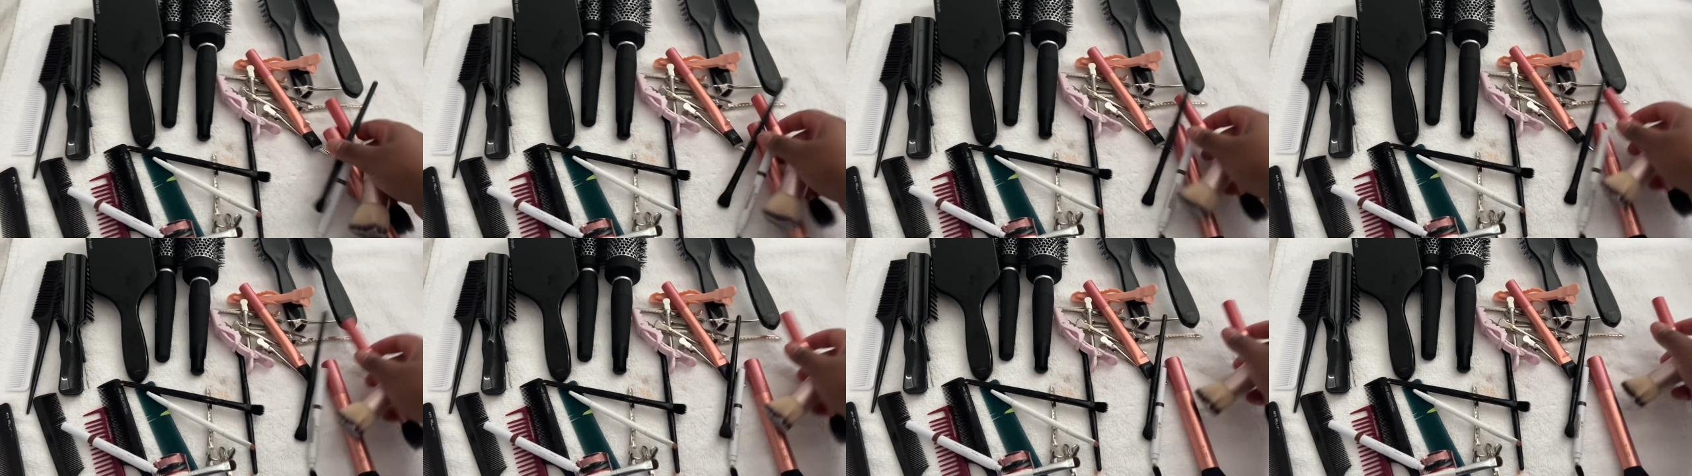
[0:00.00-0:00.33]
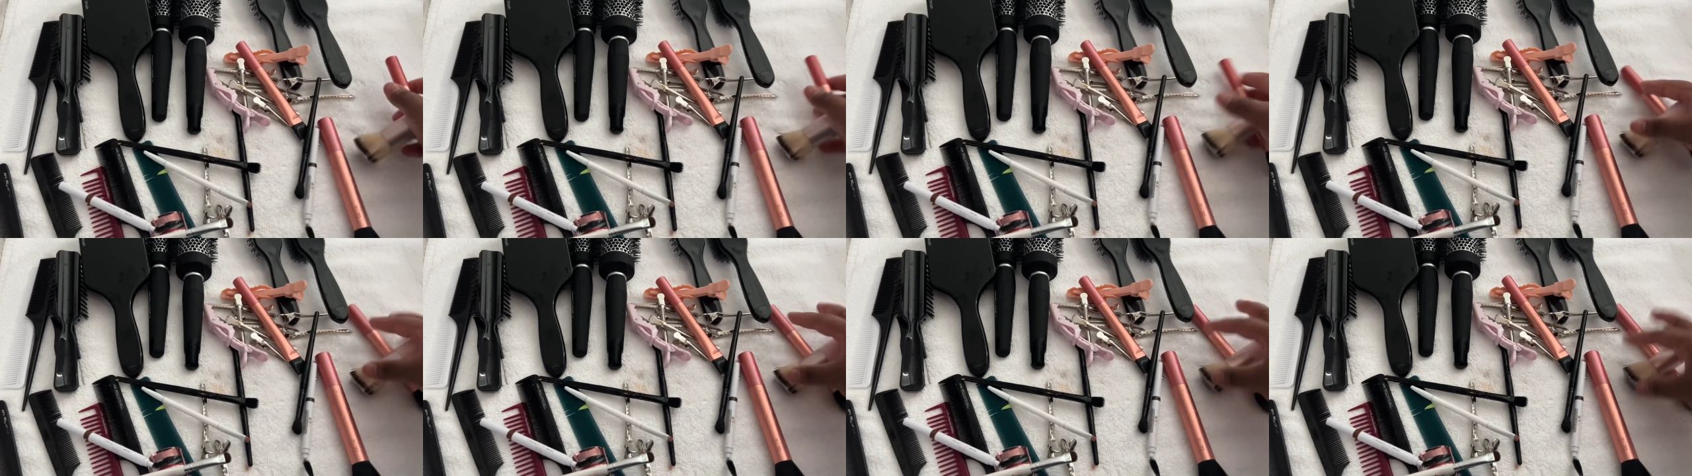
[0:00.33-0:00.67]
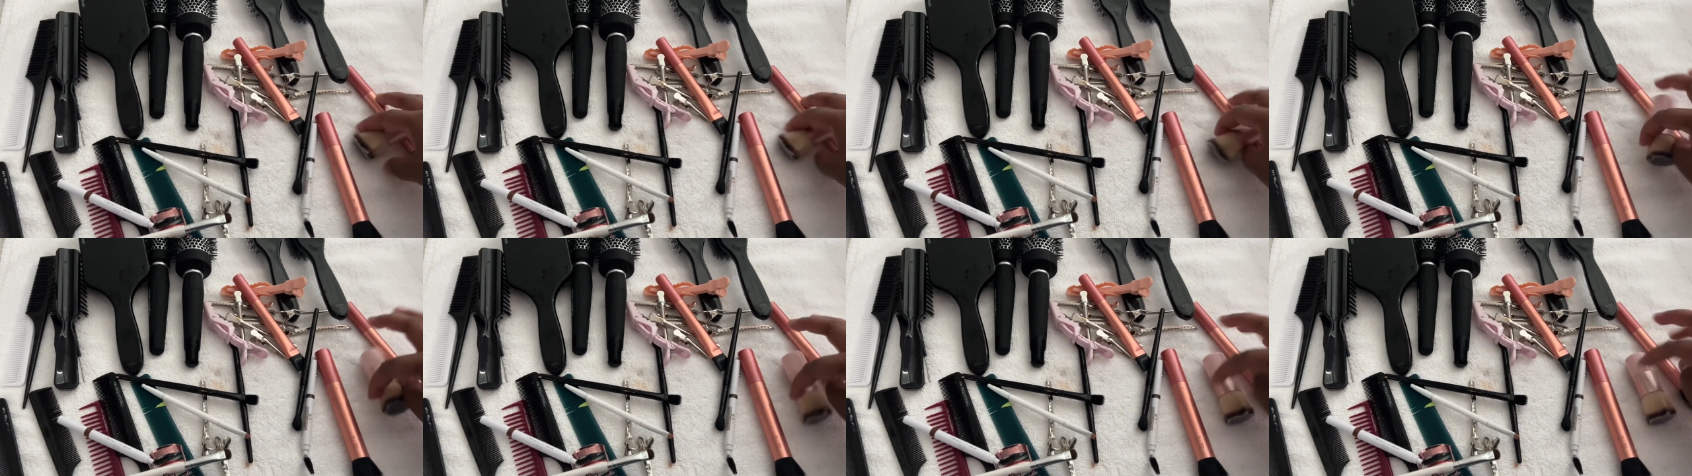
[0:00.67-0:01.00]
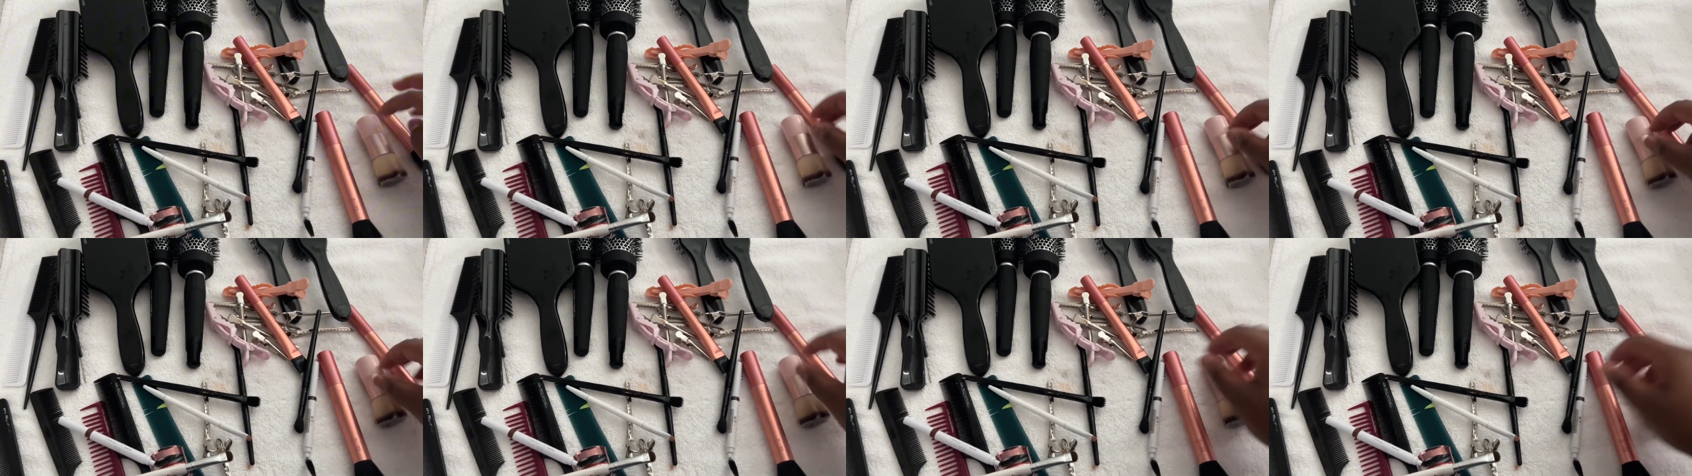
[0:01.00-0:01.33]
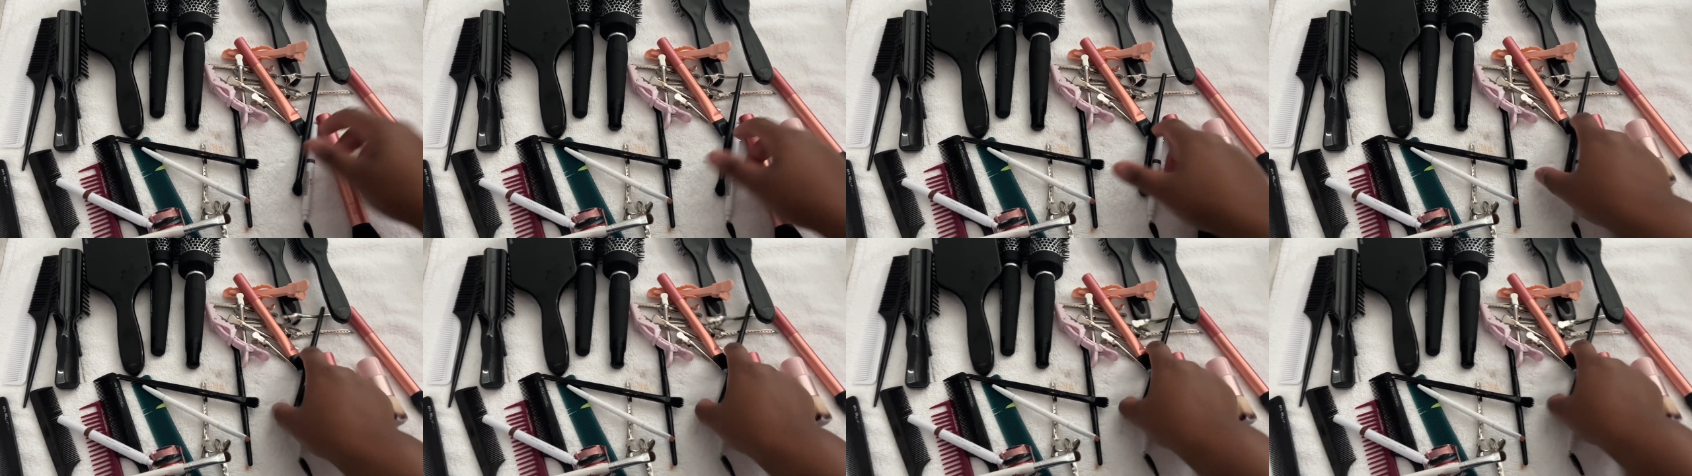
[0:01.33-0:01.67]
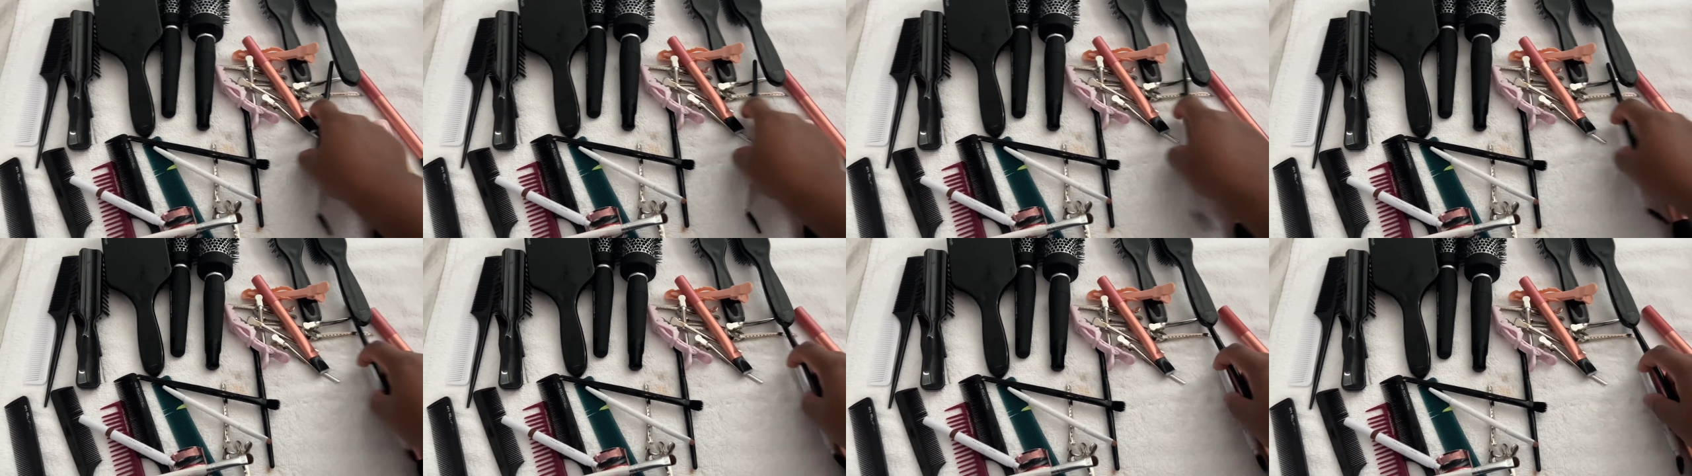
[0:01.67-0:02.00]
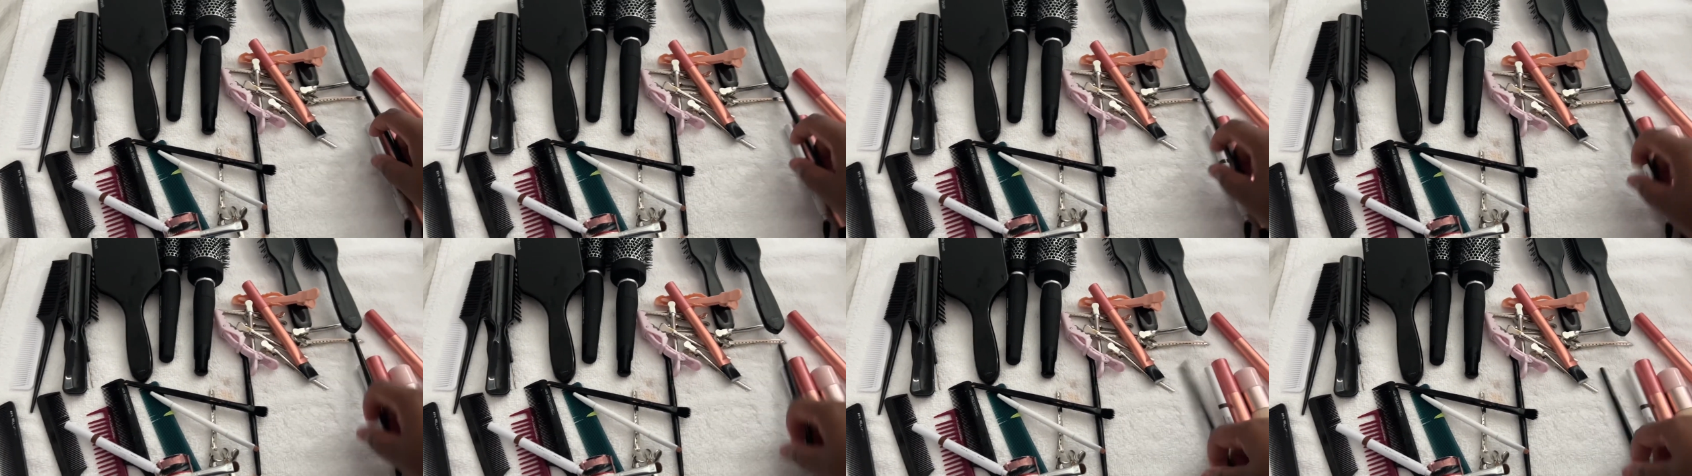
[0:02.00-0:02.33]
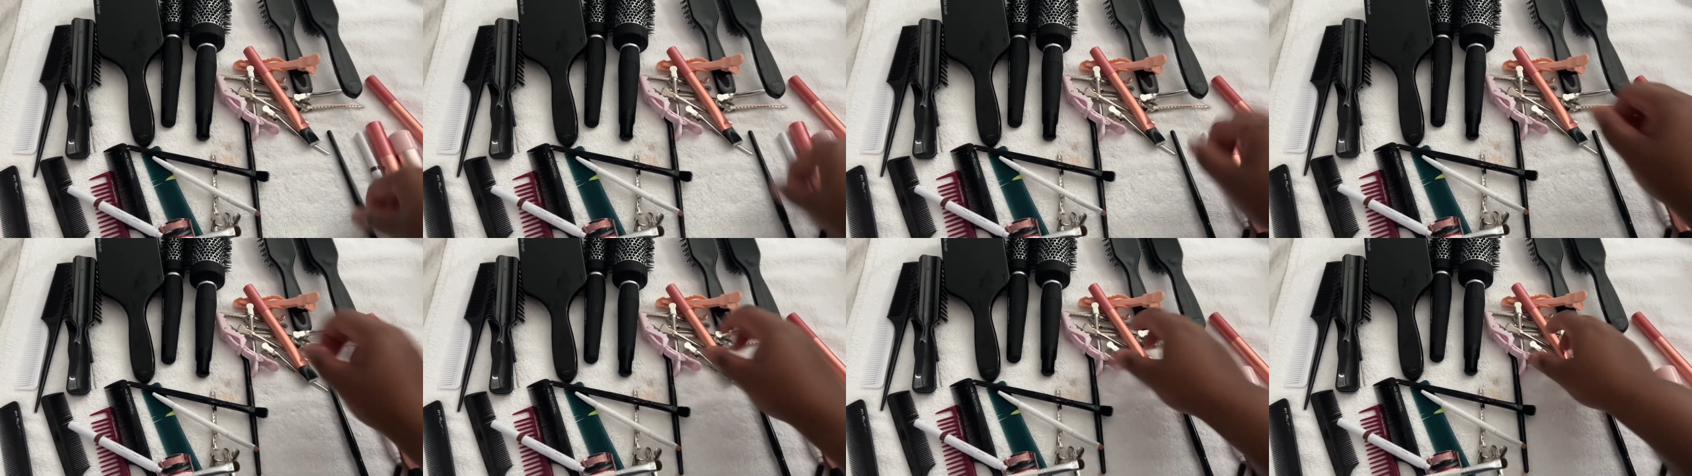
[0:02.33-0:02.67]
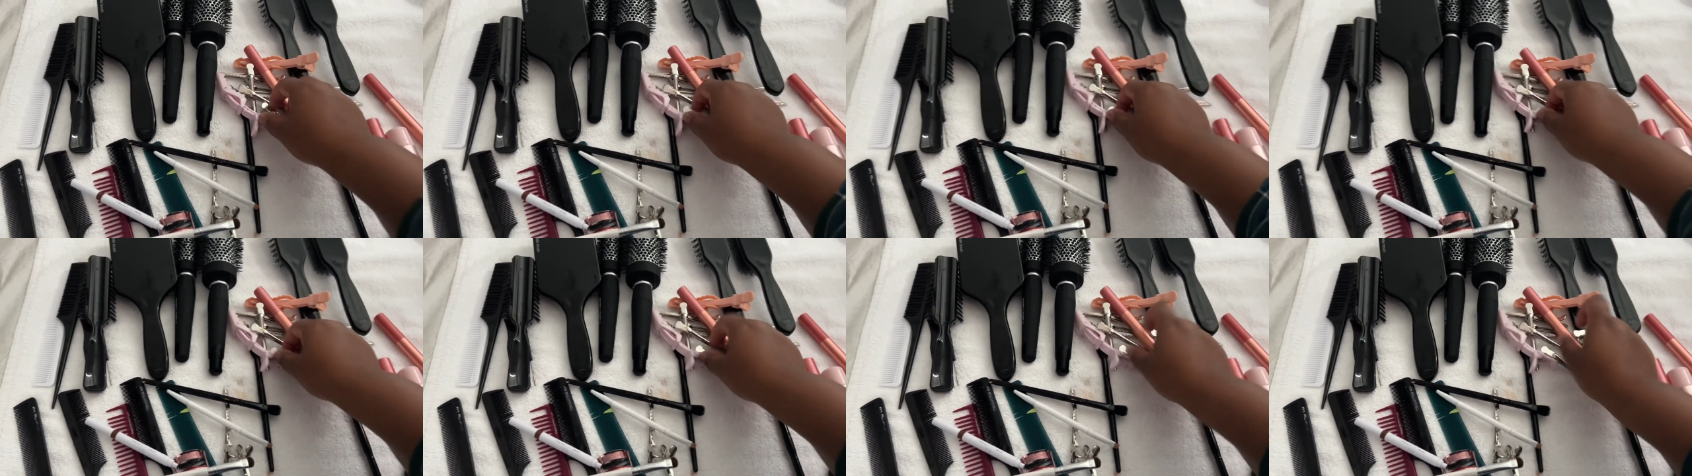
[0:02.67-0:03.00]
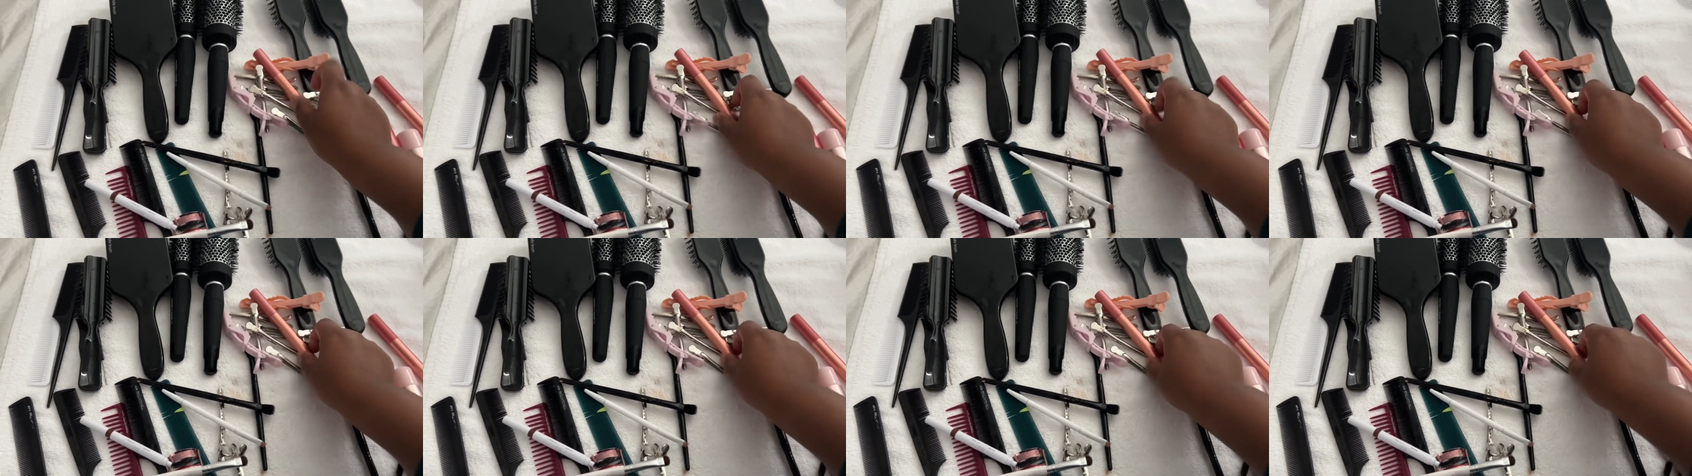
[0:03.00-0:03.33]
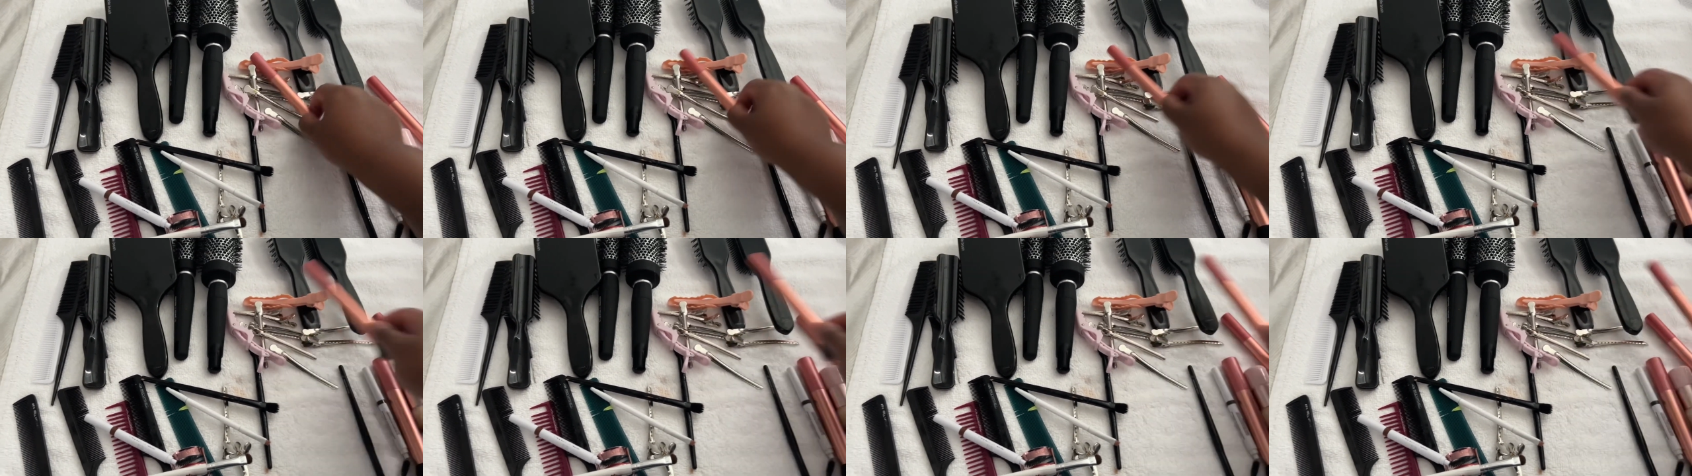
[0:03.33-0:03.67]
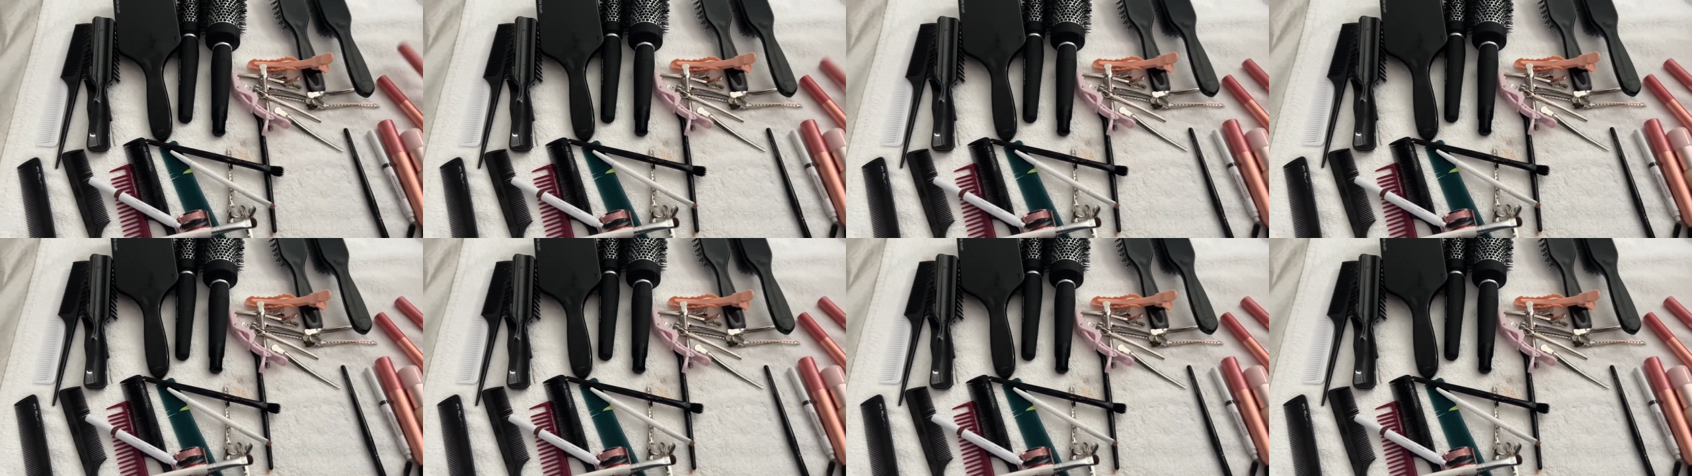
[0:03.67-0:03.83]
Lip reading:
(no speaker visible)